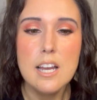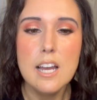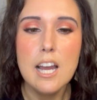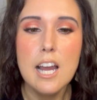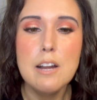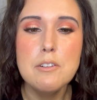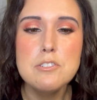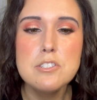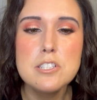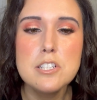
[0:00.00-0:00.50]

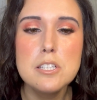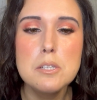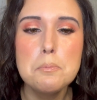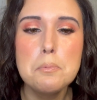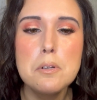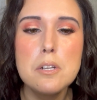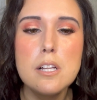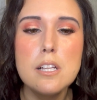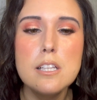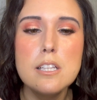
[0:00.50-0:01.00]
I'm just going to
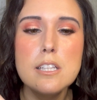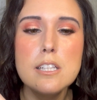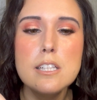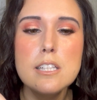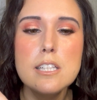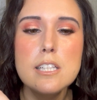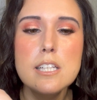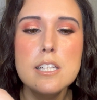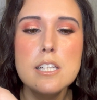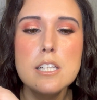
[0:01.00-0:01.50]
put a
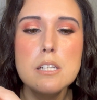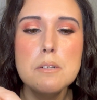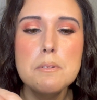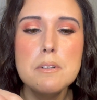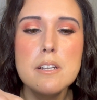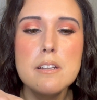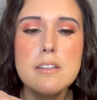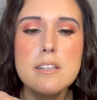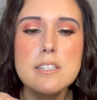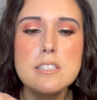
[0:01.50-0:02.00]
little
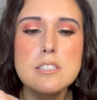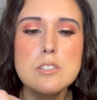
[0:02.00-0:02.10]
bit of this